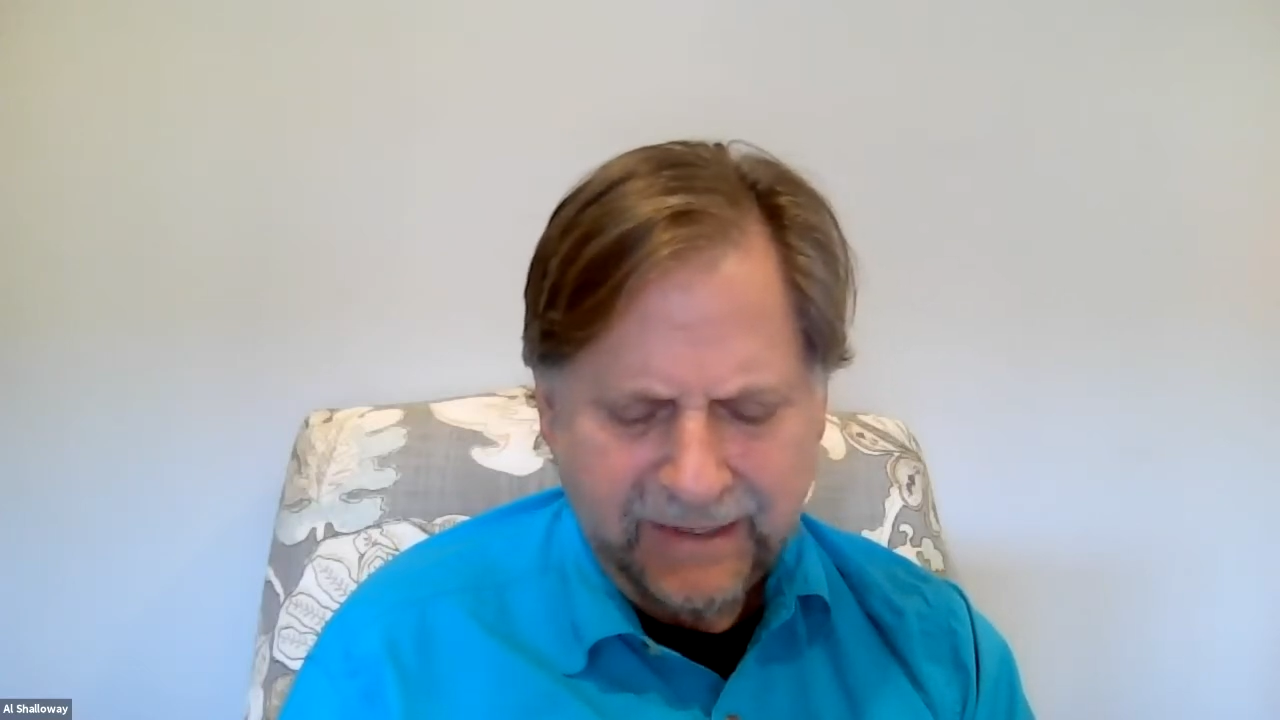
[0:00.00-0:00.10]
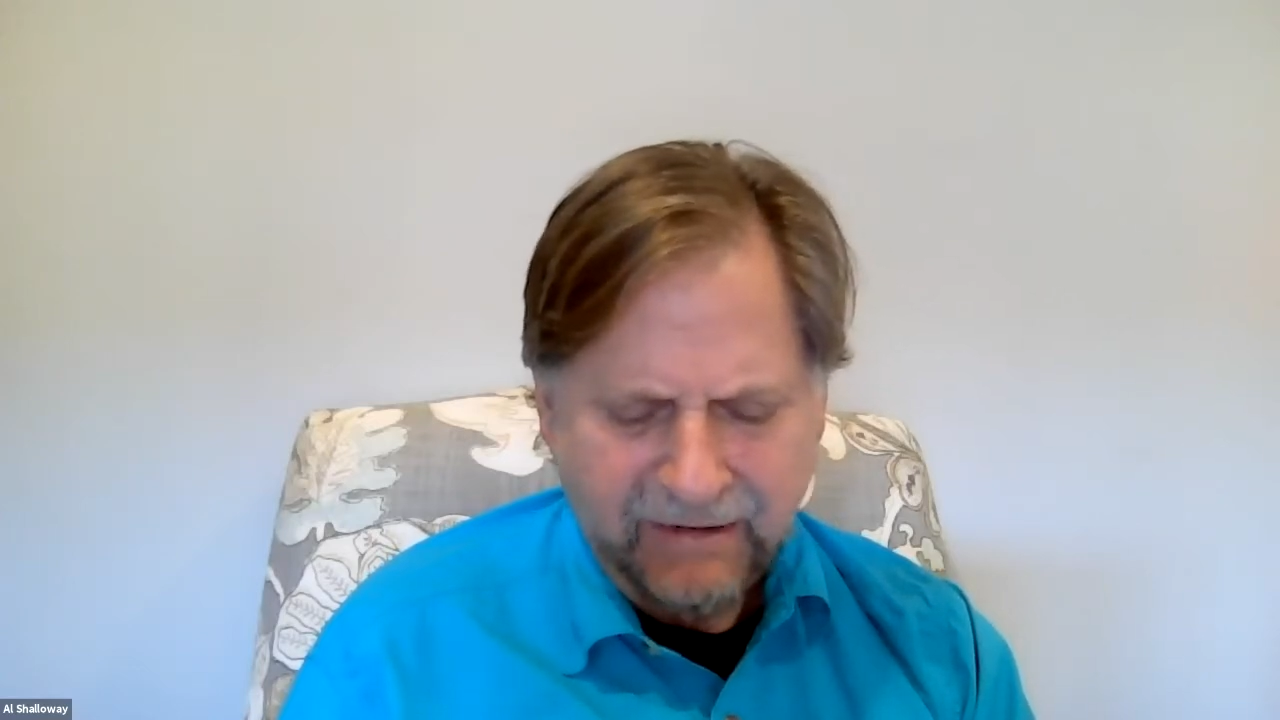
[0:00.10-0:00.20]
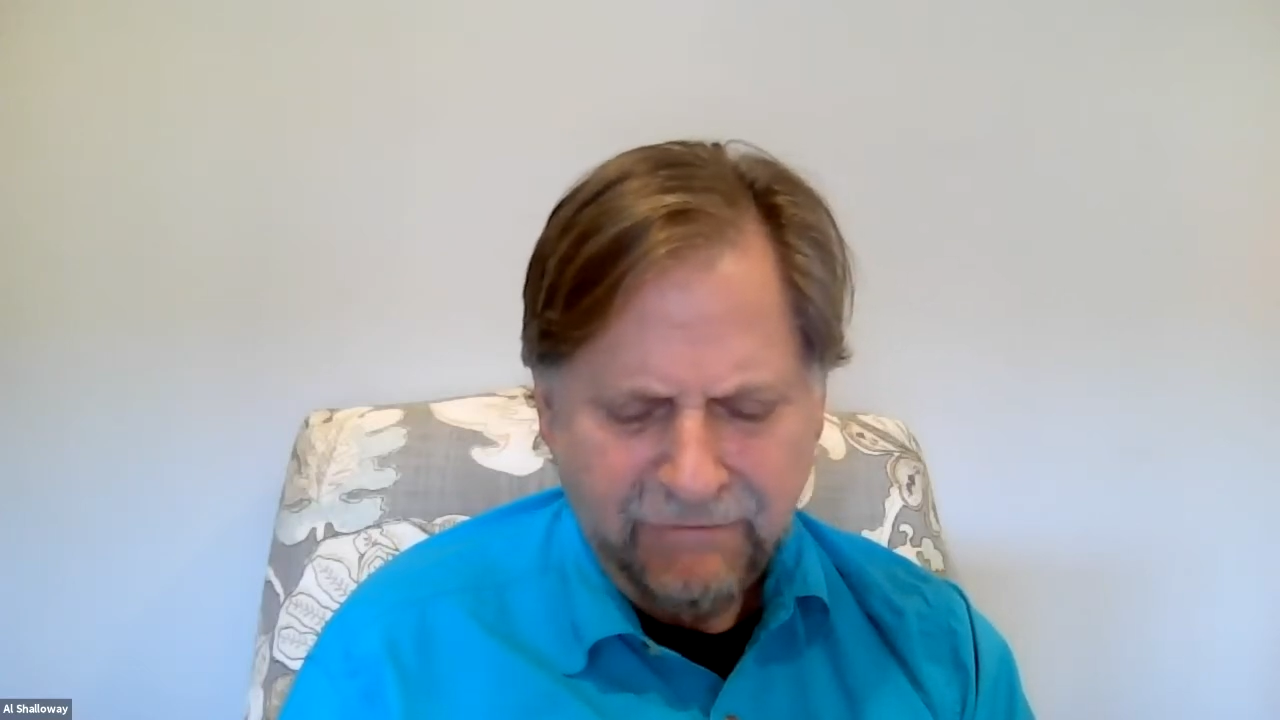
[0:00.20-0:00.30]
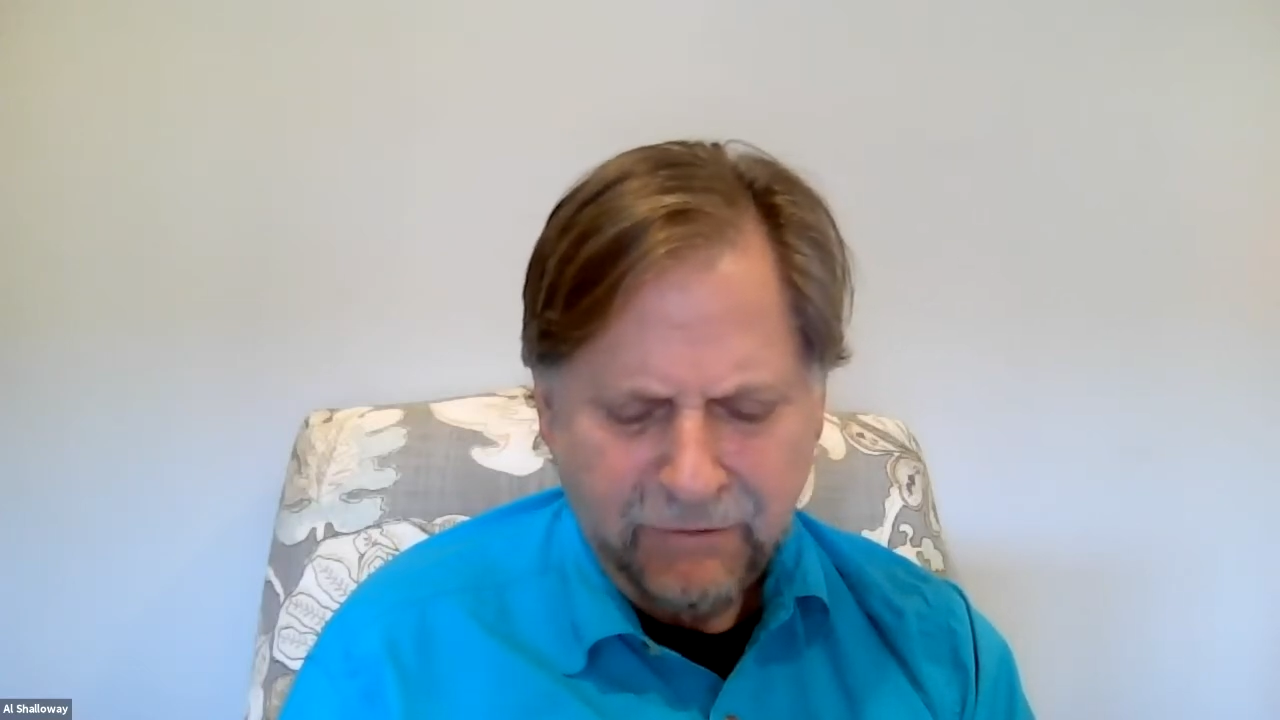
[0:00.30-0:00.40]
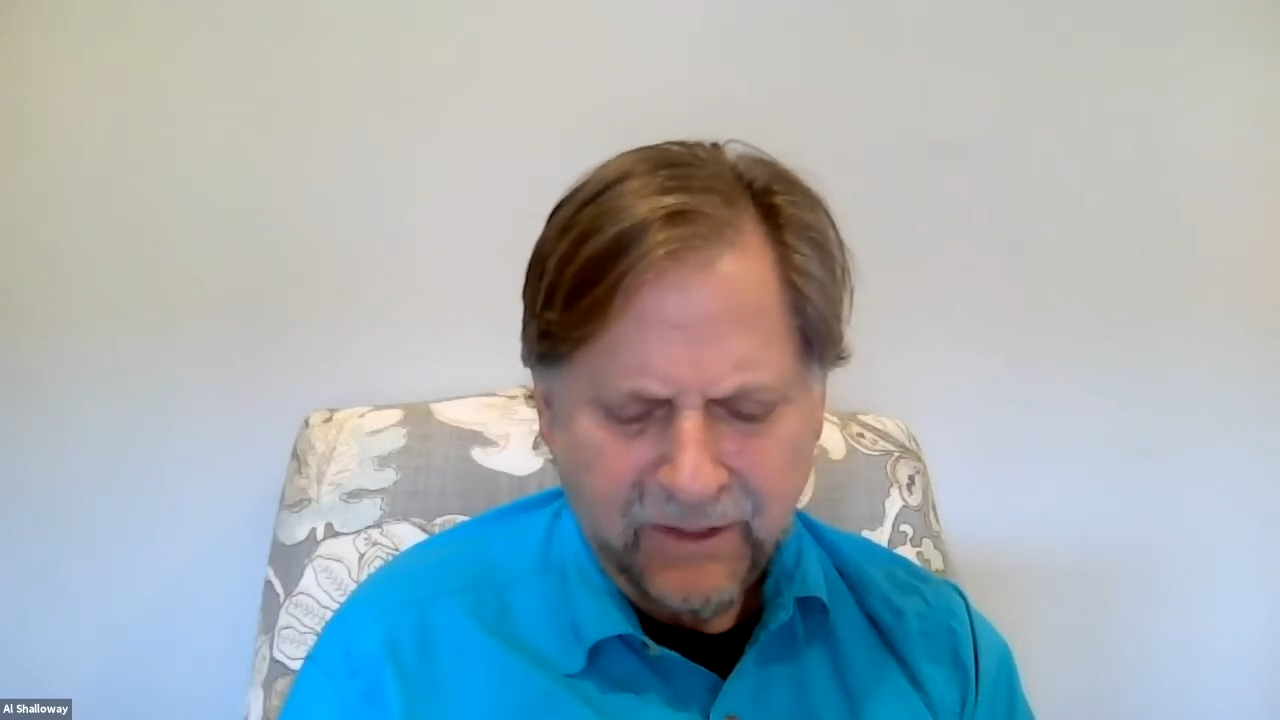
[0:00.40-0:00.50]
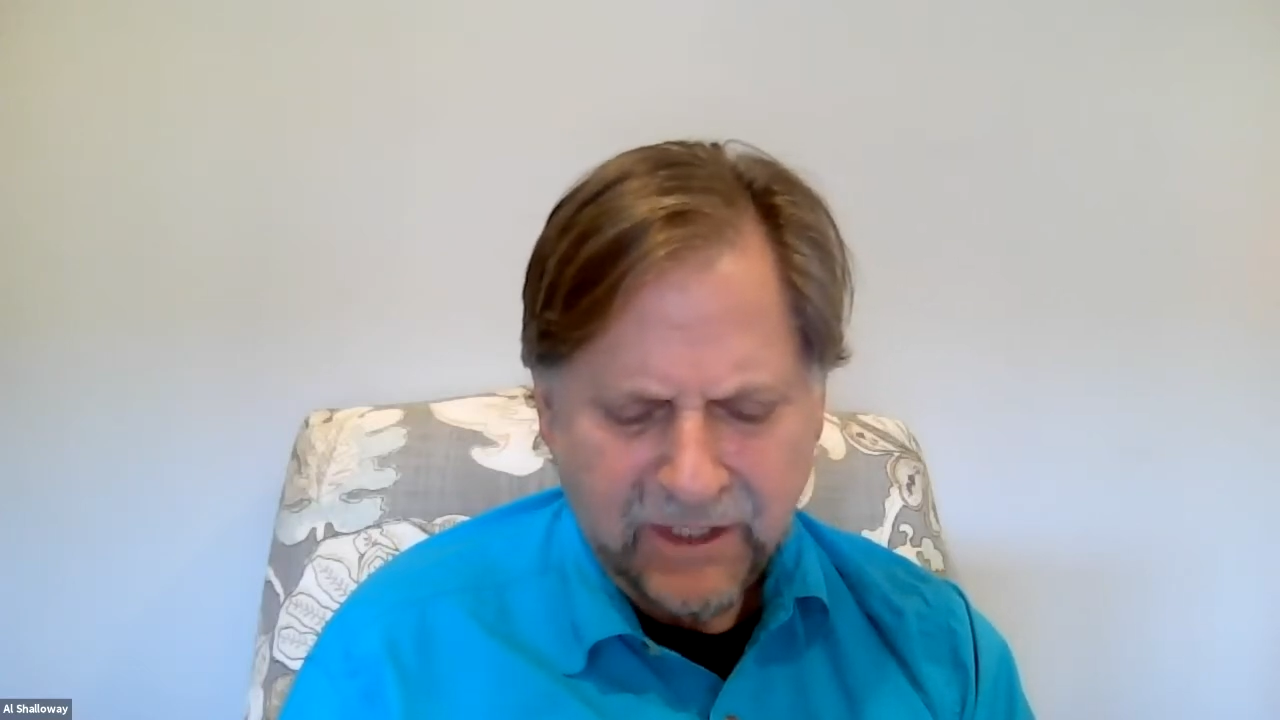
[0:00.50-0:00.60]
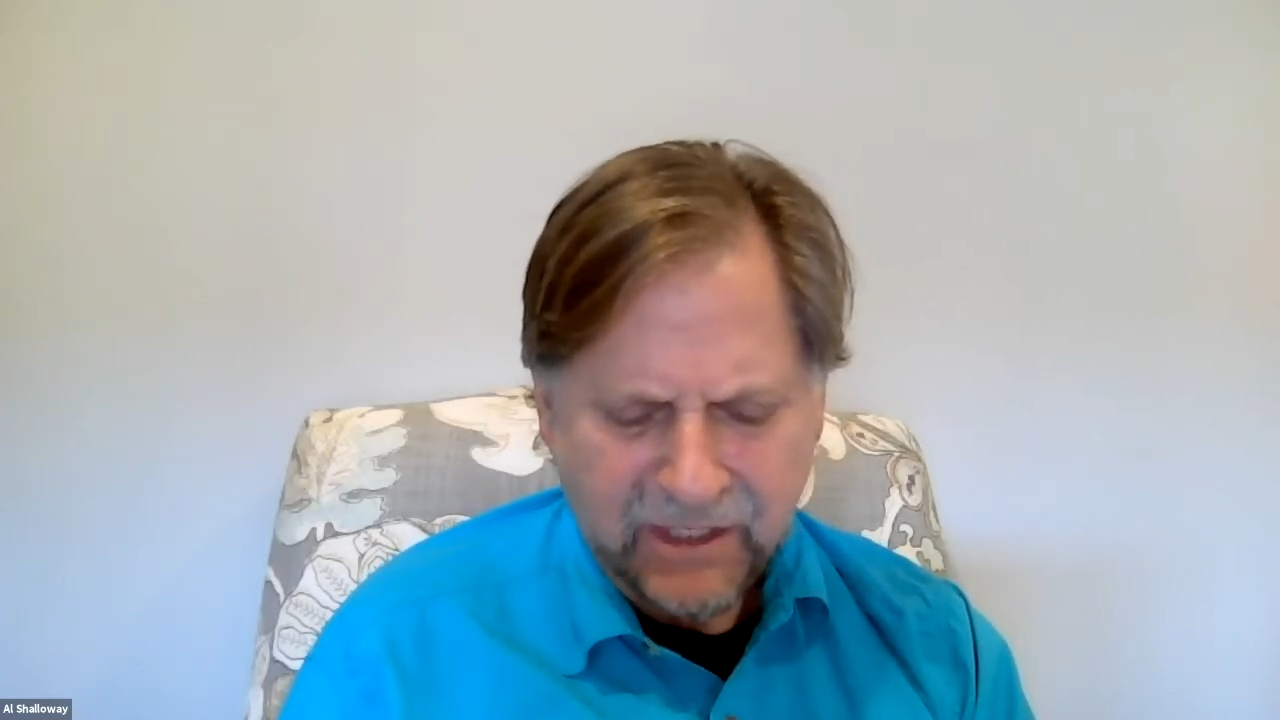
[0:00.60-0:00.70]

an influence